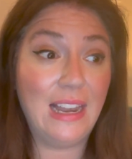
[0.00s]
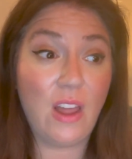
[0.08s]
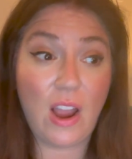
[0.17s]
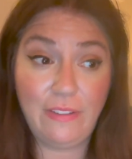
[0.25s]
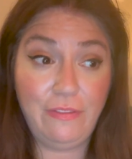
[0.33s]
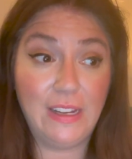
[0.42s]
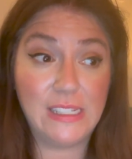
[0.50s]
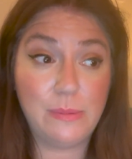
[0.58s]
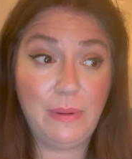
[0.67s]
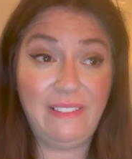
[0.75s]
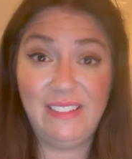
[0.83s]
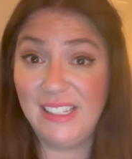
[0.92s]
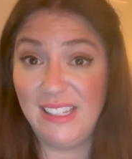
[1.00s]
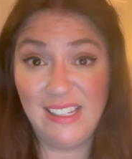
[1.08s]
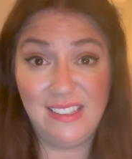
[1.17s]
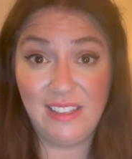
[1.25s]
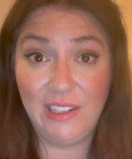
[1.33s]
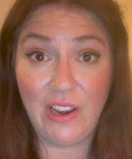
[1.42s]
life
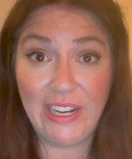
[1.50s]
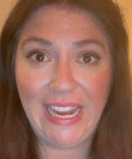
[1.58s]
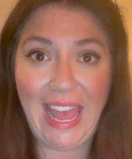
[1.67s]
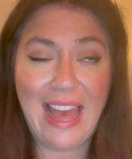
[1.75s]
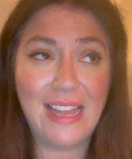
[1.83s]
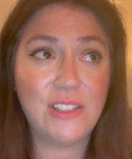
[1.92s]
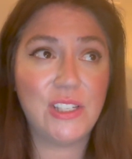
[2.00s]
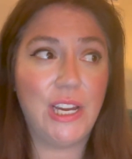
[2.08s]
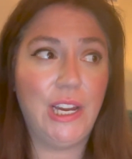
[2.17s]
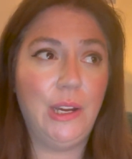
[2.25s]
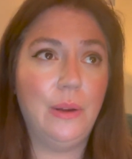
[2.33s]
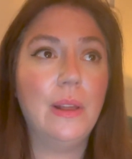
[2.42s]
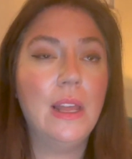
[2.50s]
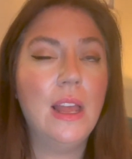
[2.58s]
experiences than I care to.